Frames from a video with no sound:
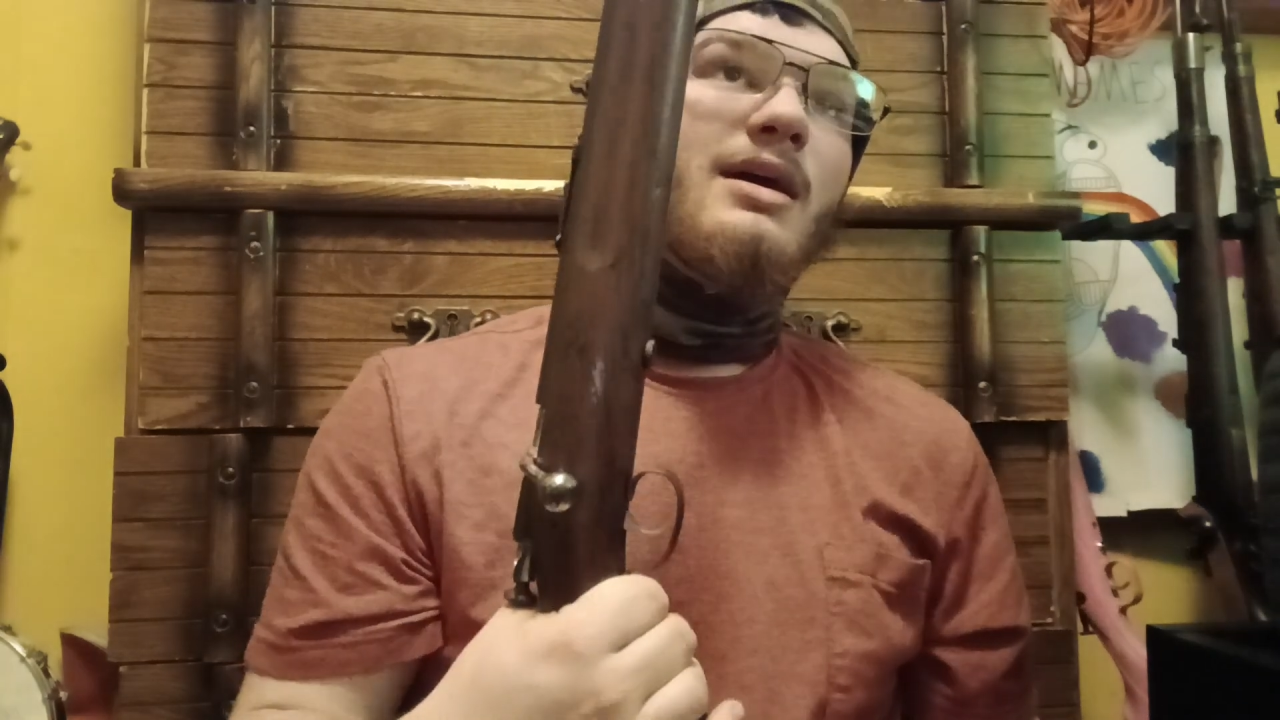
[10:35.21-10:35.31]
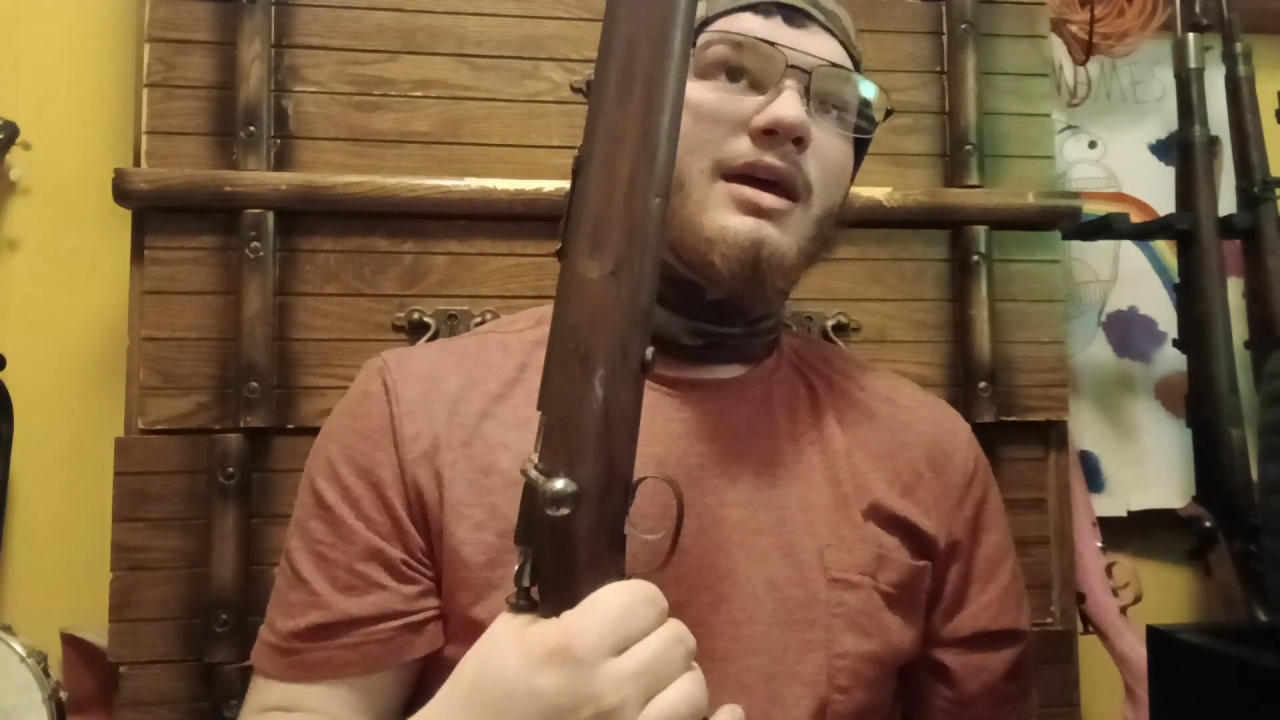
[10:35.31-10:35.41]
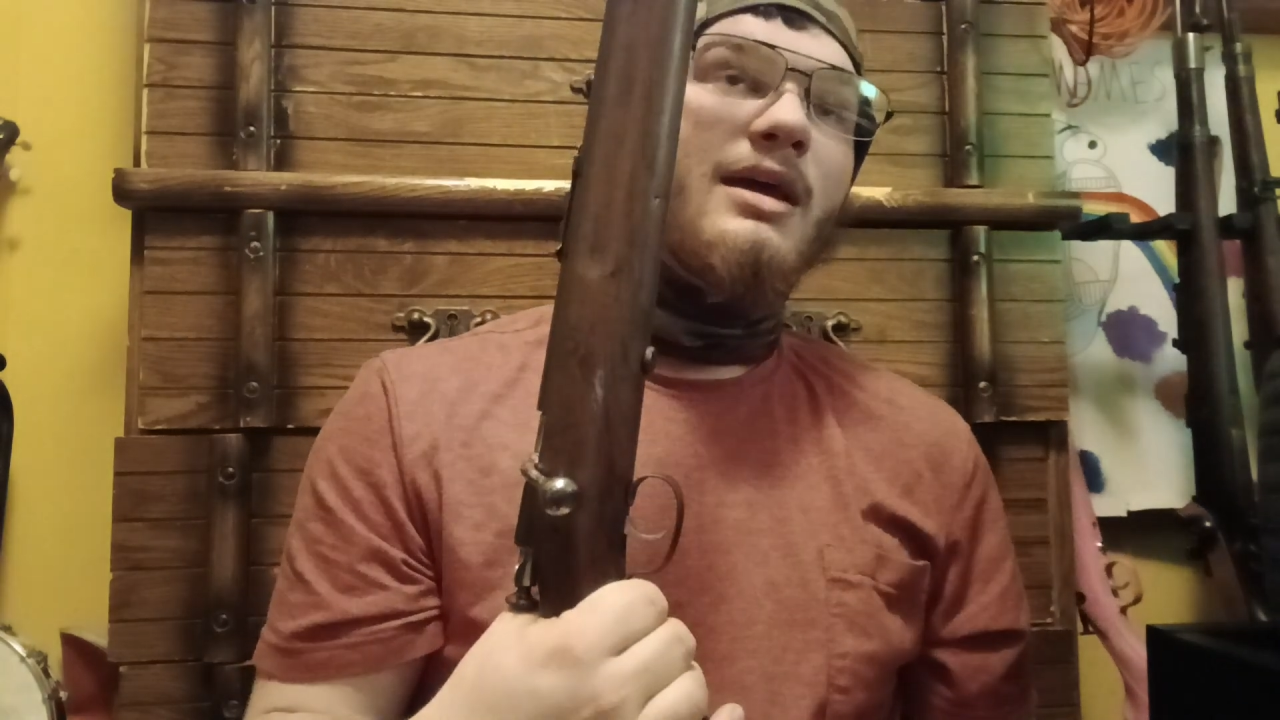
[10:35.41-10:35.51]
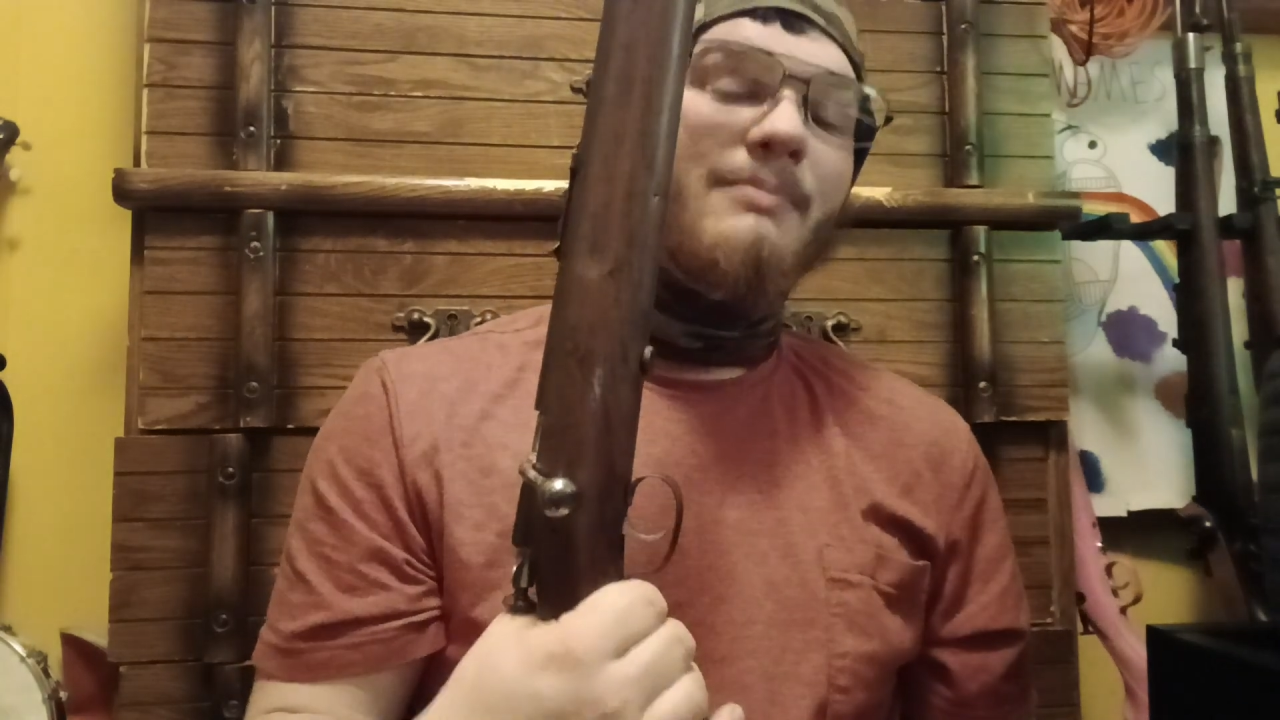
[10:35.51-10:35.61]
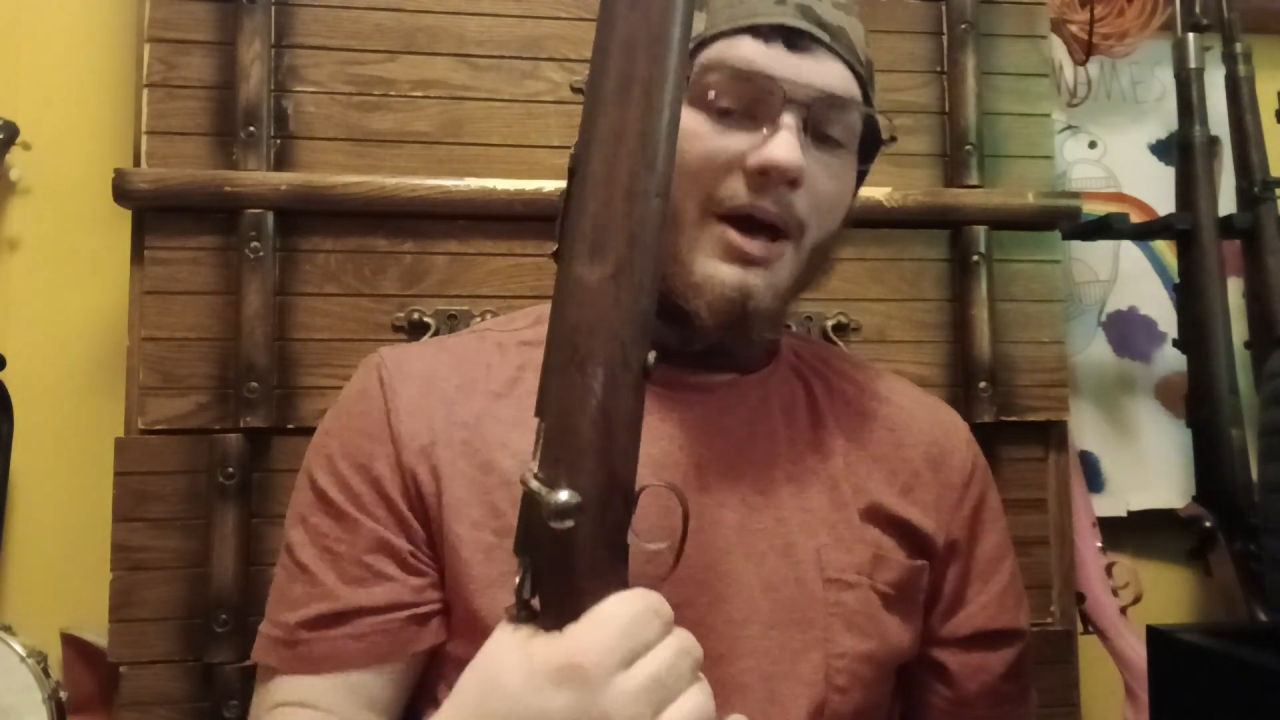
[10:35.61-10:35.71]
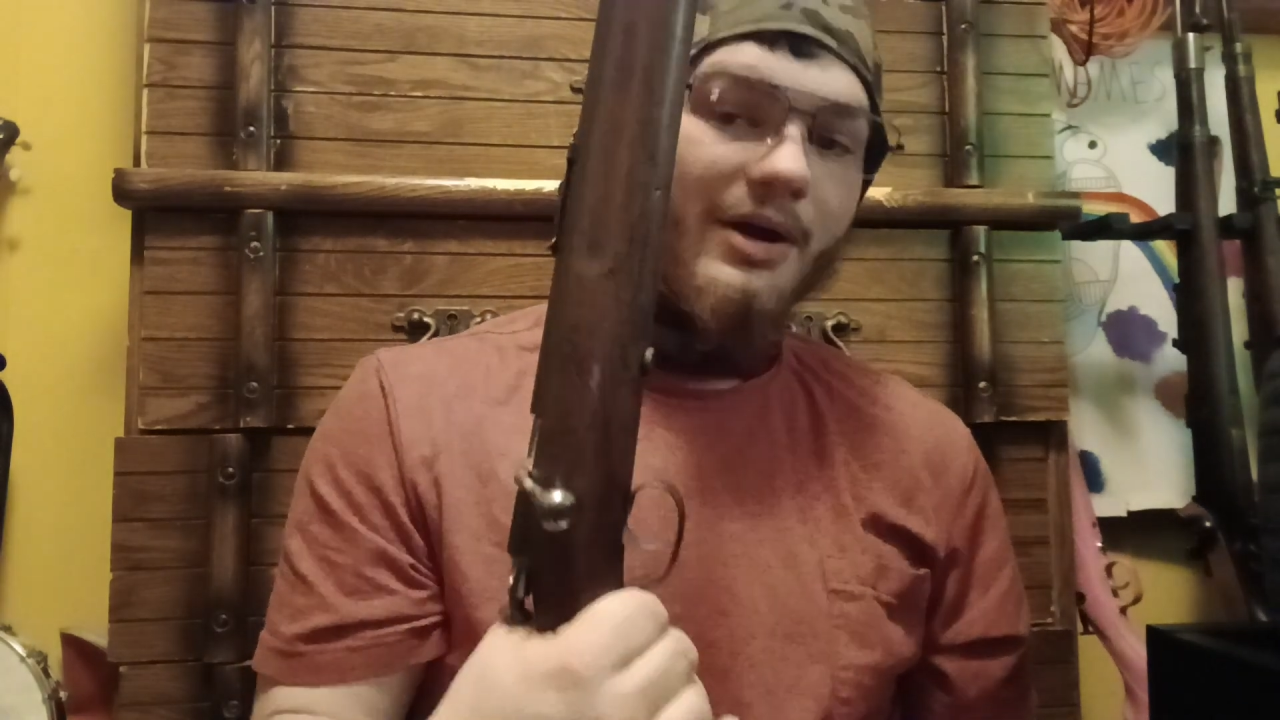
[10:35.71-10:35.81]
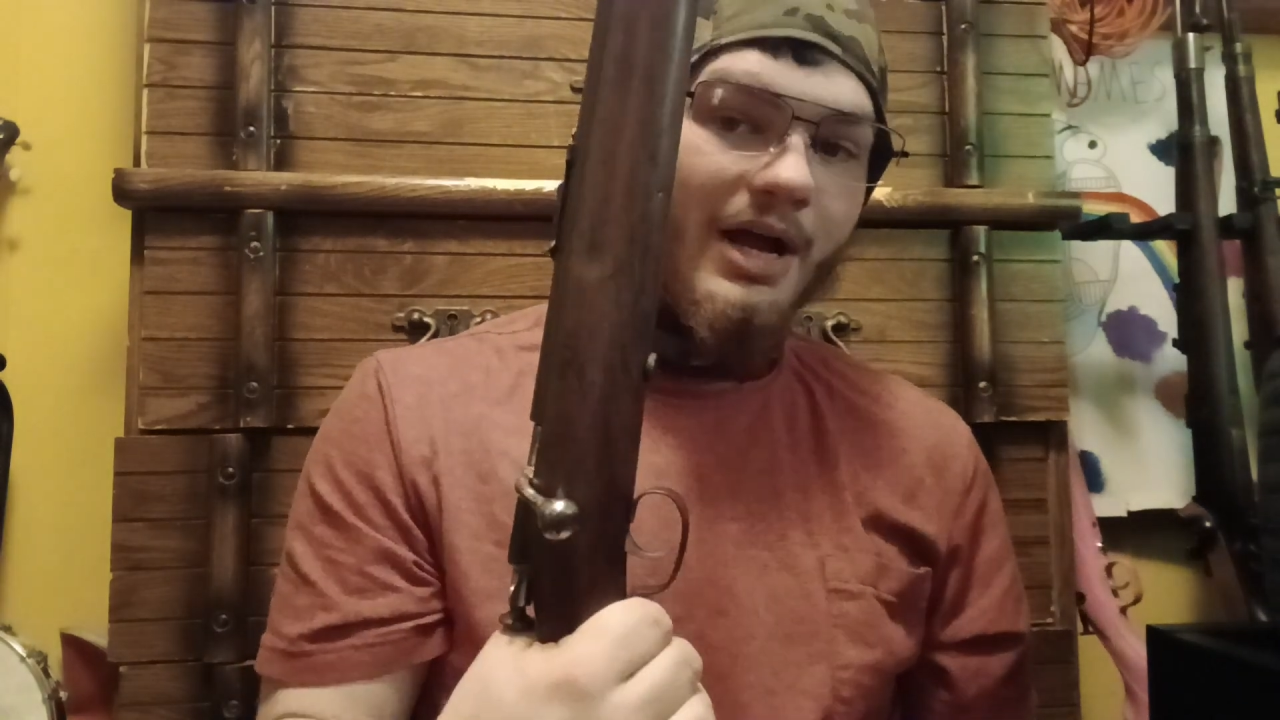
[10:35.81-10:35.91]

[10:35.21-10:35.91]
and powder